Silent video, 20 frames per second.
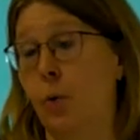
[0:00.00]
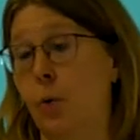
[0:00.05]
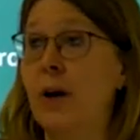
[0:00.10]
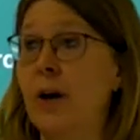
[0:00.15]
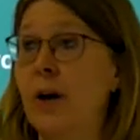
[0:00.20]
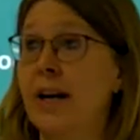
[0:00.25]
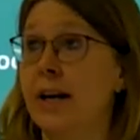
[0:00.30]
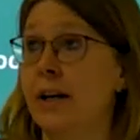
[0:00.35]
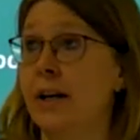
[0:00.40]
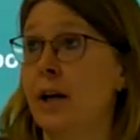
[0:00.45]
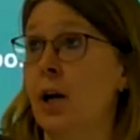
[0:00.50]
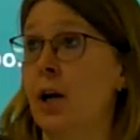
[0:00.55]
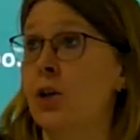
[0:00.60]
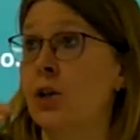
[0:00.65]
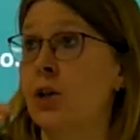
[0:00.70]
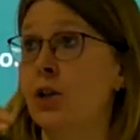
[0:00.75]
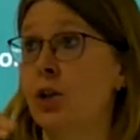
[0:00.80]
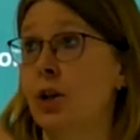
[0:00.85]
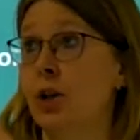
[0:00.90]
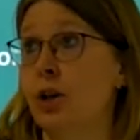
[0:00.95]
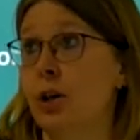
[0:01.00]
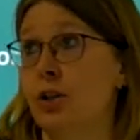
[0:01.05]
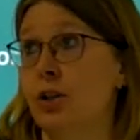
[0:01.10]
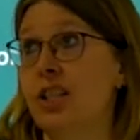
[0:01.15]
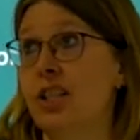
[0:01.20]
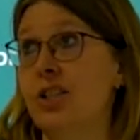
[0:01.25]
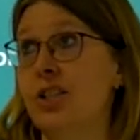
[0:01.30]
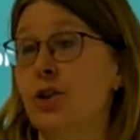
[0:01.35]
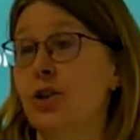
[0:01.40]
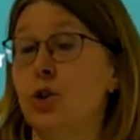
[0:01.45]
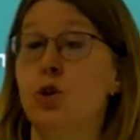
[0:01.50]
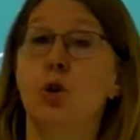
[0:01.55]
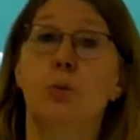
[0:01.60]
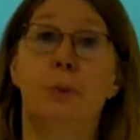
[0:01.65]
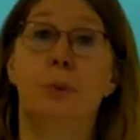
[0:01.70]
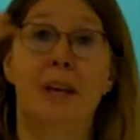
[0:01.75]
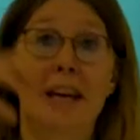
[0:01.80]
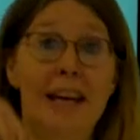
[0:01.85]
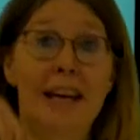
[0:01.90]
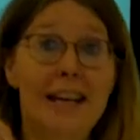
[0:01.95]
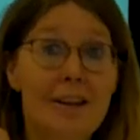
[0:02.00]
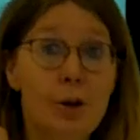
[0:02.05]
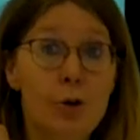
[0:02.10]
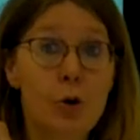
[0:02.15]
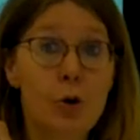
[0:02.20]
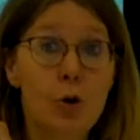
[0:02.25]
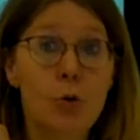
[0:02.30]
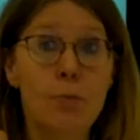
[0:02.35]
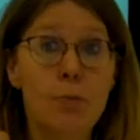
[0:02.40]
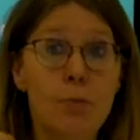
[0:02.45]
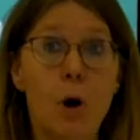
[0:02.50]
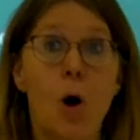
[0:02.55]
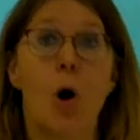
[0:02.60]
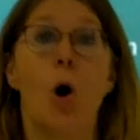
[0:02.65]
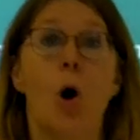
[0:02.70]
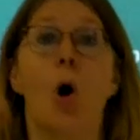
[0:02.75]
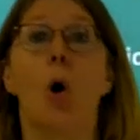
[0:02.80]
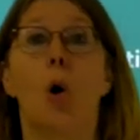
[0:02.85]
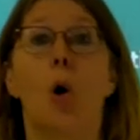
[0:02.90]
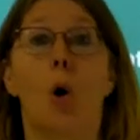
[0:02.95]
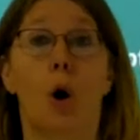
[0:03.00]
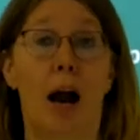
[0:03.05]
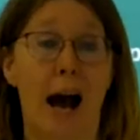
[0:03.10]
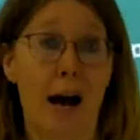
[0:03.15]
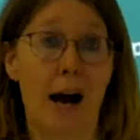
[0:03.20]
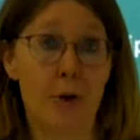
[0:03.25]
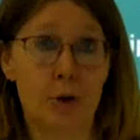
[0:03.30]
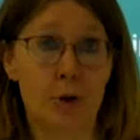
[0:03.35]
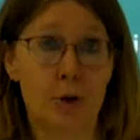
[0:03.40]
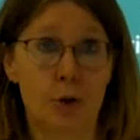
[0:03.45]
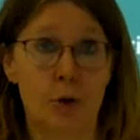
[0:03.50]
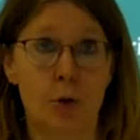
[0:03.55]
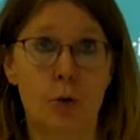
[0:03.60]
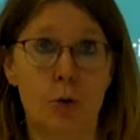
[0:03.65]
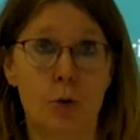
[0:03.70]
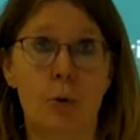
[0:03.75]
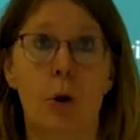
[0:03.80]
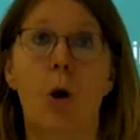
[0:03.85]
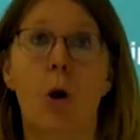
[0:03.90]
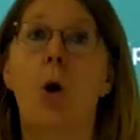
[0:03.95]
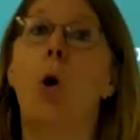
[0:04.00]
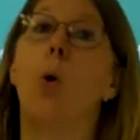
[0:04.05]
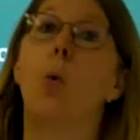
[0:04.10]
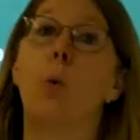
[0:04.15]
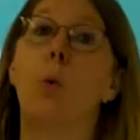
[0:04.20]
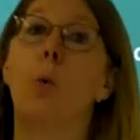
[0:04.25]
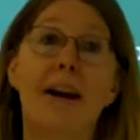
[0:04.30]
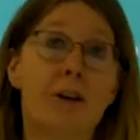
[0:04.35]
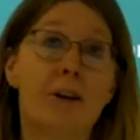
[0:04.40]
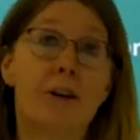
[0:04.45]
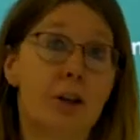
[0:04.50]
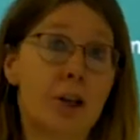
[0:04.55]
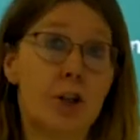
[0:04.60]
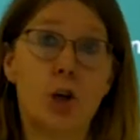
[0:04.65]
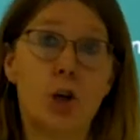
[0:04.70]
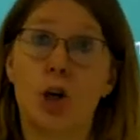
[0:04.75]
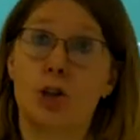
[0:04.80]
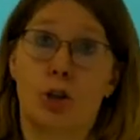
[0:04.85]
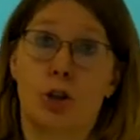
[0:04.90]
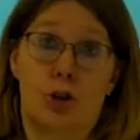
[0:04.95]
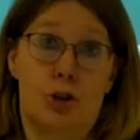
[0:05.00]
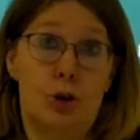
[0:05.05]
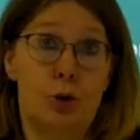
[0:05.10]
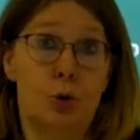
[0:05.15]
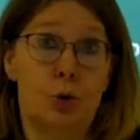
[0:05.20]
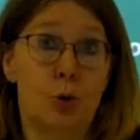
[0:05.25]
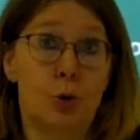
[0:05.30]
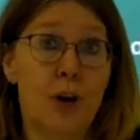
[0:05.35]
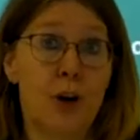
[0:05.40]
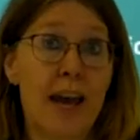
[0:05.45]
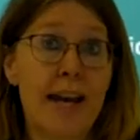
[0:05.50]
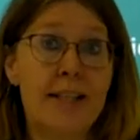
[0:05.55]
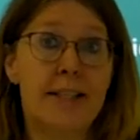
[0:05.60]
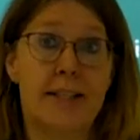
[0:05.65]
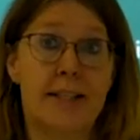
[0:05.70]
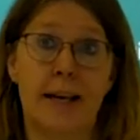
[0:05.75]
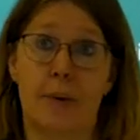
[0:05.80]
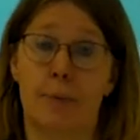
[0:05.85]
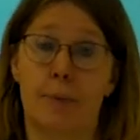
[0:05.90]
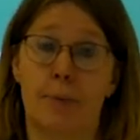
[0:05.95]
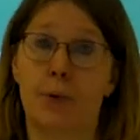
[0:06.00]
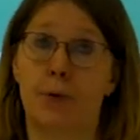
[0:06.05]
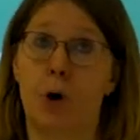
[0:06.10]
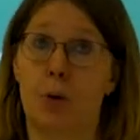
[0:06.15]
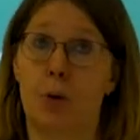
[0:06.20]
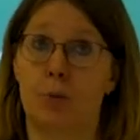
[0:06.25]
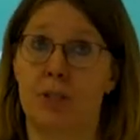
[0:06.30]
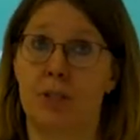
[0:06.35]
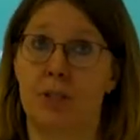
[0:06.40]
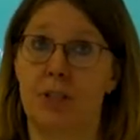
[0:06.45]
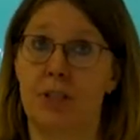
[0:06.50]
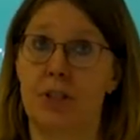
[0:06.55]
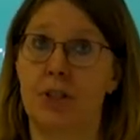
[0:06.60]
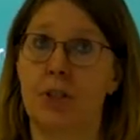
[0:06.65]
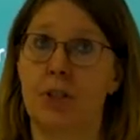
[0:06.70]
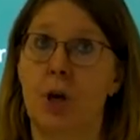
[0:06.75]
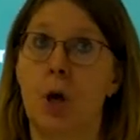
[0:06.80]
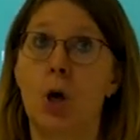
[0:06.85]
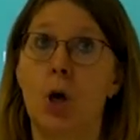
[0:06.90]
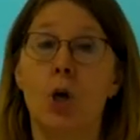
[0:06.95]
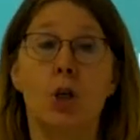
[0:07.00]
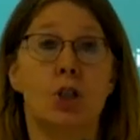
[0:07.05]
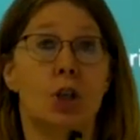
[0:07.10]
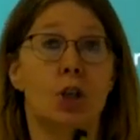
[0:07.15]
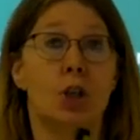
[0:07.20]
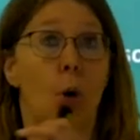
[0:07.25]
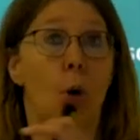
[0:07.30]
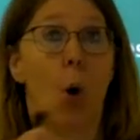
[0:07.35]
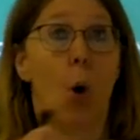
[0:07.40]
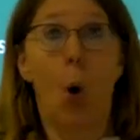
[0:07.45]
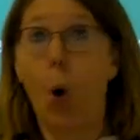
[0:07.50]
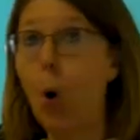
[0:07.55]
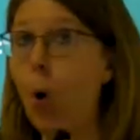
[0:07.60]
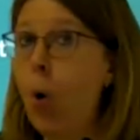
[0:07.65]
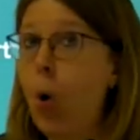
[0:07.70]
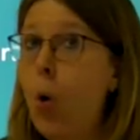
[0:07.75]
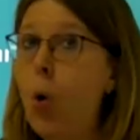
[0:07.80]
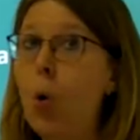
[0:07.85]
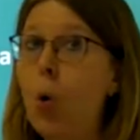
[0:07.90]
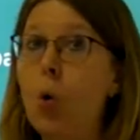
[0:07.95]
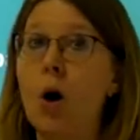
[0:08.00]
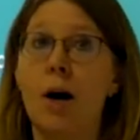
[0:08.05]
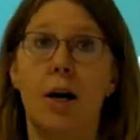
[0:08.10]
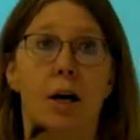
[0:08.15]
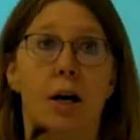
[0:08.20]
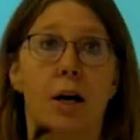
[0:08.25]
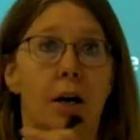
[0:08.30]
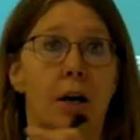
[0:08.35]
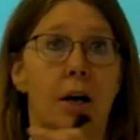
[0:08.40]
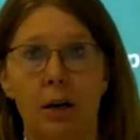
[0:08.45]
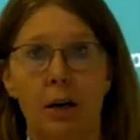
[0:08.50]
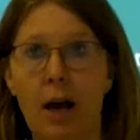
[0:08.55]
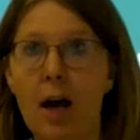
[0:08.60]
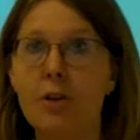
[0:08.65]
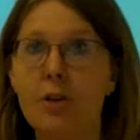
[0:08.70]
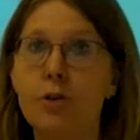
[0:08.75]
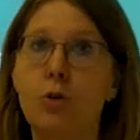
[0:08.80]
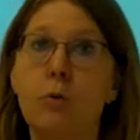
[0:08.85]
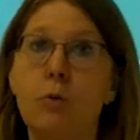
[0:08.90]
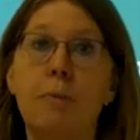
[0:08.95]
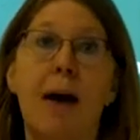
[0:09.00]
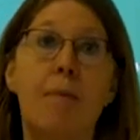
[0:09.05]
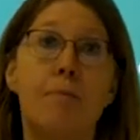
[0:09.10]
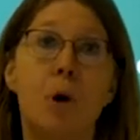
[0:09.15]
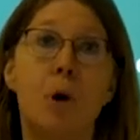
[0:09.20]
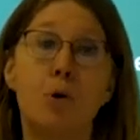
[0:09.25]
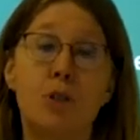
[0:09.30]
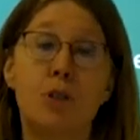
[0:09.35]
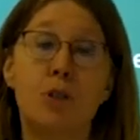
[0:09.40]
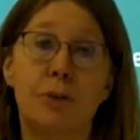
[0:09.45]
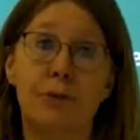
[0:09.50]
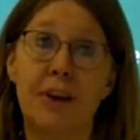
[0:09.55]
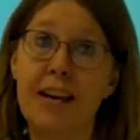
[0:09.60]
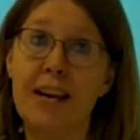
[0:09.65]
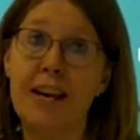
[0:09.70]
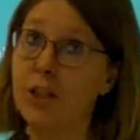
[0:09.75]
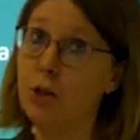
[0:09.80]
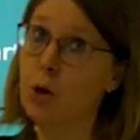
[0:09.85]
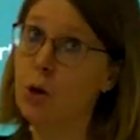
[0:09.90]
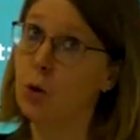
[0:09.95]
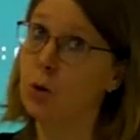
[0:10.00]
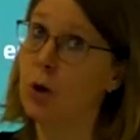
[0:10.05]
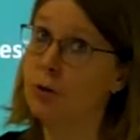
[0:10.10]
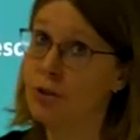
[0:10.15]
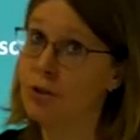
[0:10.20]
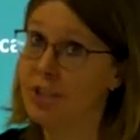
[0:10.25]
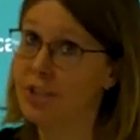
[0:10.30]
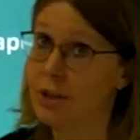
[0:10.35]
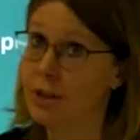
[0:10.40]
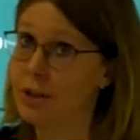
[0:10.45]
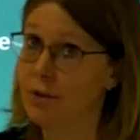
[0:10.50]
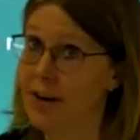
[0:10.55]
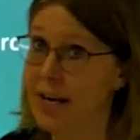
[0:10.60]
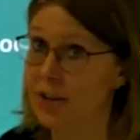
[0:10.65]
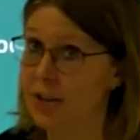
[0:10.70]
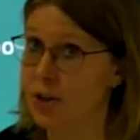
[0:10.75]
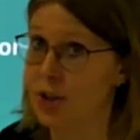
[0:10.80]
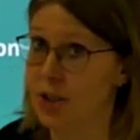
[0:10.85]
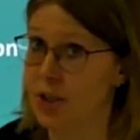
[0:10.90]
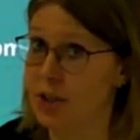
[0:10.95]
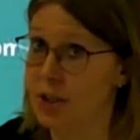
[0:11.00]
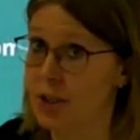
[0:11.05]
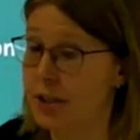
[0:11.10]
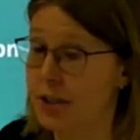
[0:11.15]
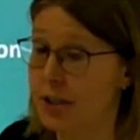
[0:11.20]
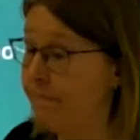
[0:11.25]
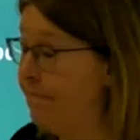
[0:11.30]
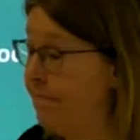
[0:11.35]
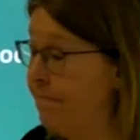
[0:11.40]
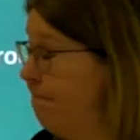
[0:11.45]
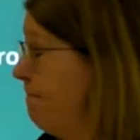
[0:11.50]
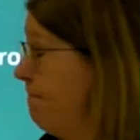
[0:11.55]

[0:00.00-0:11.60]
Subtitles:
whether the teacher should be in the room or out of the room, whether or not to grade their performances. So all classroom and motivational considerations.